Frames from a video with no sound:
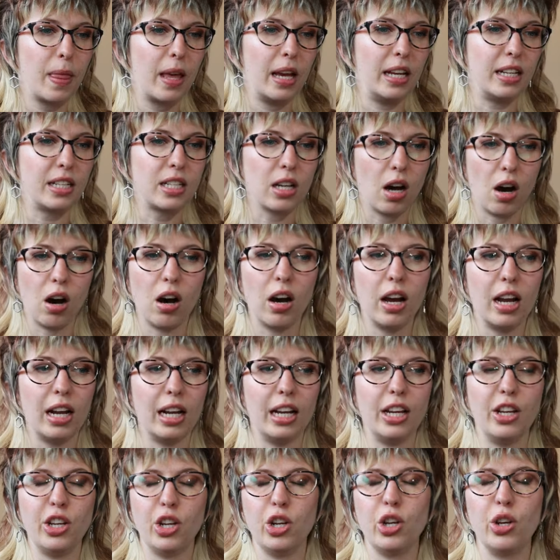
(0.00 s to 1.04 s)

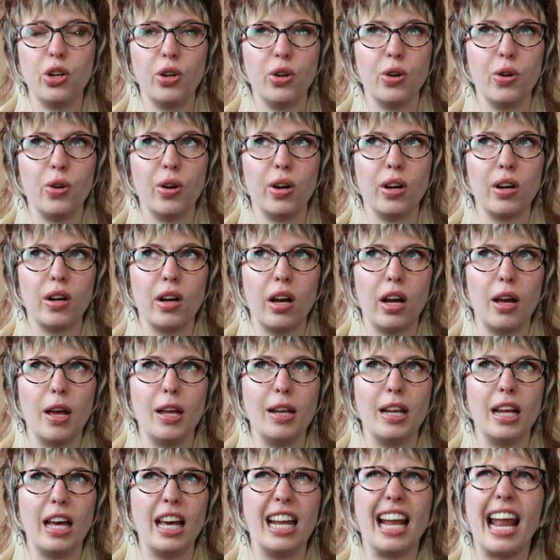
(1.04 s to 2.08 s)
entirely new.
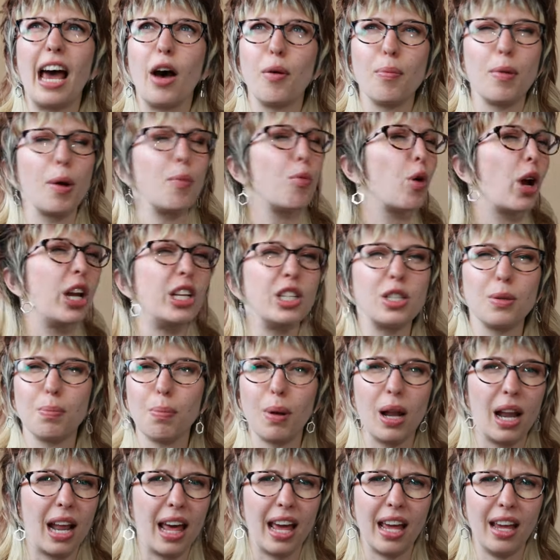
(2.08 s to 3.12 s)
It allowed my brain to
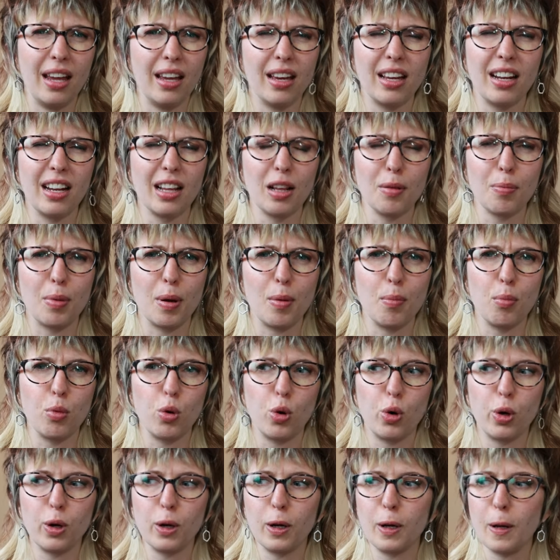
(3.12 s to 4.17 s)
play a little bit
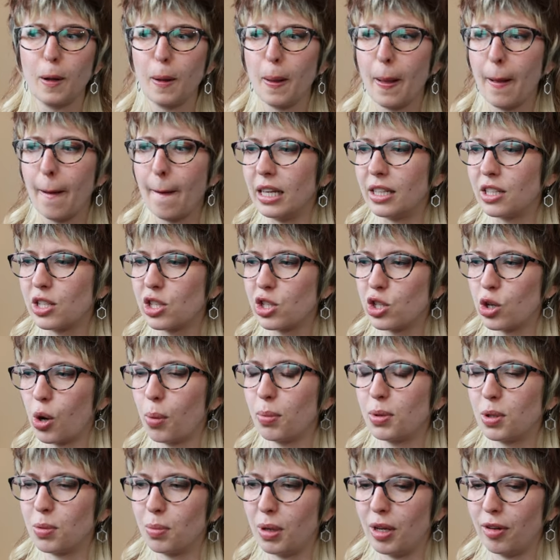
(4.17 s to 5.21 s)
more. It
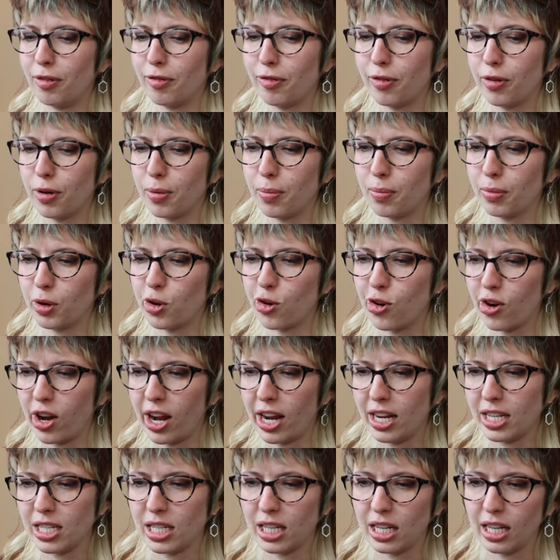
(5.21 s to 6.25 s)
stopped me from
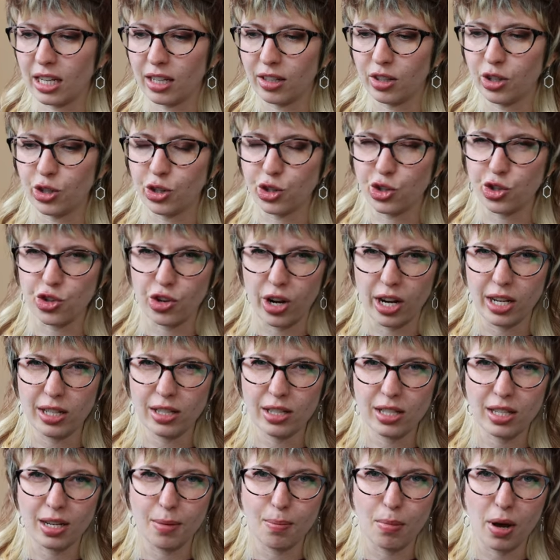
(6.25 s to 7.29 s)
creating
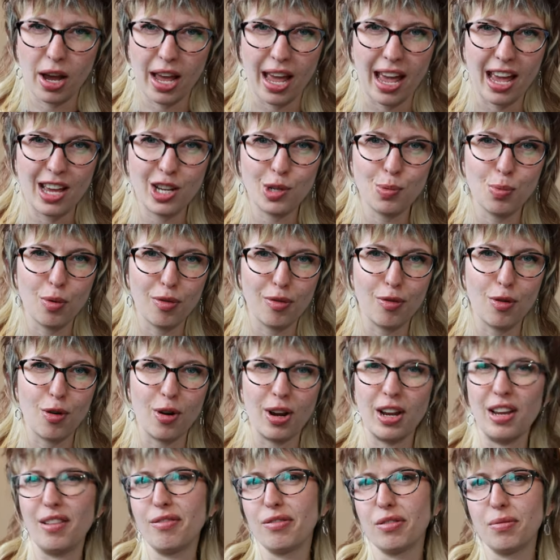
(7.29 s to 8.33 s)
constraints in my head before
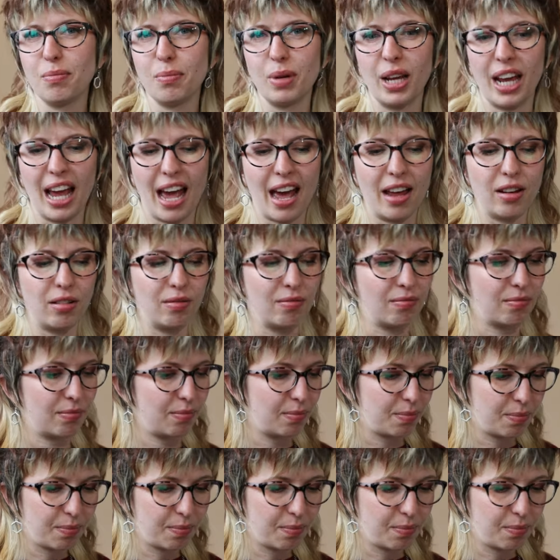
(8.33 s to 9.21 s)
I even began